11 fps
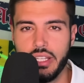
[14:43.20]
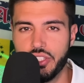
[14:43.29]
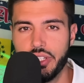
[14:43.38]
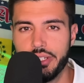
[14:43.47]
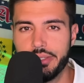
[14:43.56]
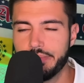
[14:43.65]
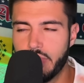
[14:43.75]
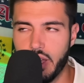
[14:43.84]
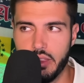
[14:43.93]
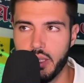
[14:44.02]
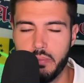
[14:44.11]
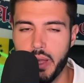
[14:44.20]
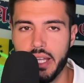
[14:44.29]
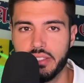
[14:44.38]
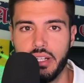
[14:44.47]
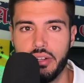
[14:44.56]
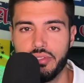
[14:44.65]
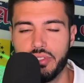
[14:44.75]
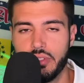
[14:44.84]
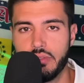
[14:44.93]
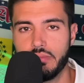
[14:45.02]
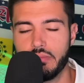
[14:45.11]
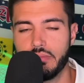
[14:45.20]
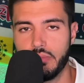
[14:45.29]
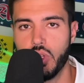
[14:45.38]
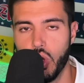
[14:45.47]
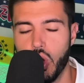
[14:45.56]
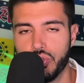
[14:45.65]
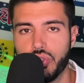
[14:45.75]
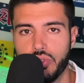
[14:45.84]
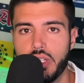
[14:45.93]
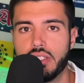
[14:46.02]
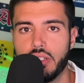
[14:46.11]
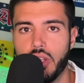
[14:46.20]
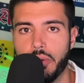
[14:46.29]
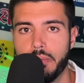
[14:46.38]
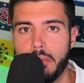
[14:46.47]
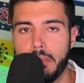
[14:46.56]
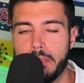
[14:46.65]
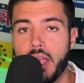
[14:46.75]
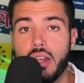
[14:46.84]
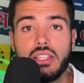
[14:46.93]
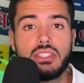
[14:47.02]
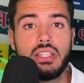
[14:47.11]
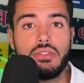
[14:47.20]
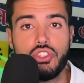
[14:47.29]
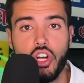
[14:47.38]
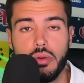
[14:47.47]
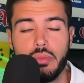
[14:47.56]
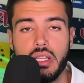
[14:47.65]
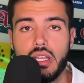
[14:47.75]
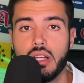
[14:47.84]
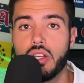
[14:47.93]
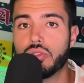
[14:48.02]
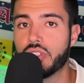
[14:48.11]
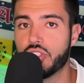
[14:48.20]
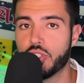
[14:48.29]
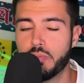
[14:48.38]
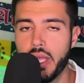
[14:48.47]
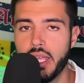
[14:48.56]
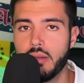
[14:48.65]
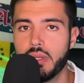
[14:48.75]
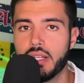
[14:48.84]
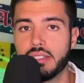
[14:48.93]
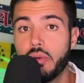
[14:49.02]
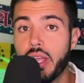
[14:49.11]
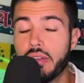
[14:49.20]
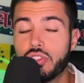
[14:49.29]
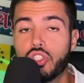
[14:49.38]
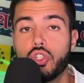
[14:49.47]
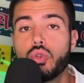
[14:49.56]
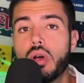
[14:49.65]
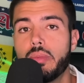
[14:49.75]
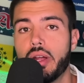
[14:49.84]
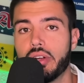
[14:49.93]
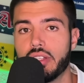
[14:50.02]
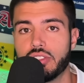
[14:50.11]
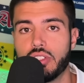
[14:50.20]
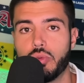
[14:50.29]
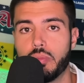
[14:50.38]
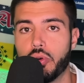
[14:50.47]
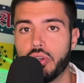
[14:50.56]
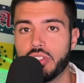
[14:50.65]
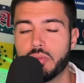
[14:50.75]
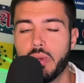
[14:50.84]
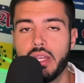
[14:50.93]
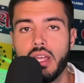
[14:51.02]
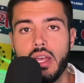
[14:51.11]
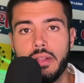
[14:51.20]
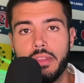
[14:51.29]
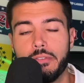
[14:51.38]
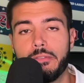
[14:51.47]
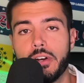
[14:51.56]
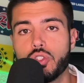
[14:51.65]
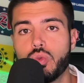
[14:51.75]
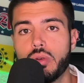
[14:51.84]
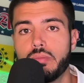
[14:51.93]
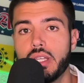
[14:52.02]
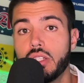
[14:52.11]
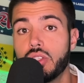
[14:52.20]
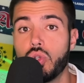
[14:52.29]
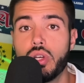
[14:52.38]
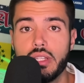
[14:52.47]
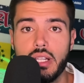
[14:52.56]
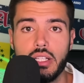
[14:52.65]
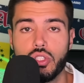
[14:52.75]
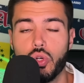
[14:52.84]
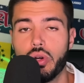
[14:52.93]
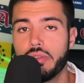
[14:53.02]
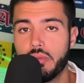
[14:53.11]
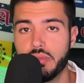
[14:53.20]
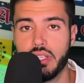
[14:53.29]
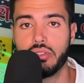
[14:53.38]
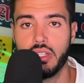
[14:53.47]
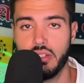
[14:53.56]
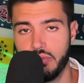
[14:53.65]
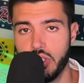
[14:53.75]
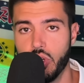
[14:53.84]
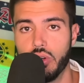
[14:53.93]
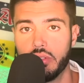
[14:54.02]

Gio, I think Paxton Aronson also needs a loan. Now let's leave Germany and go to Spain, because now we have two Americans to report in Spain, the first one being Luca De La Torre from Celta de Vigo.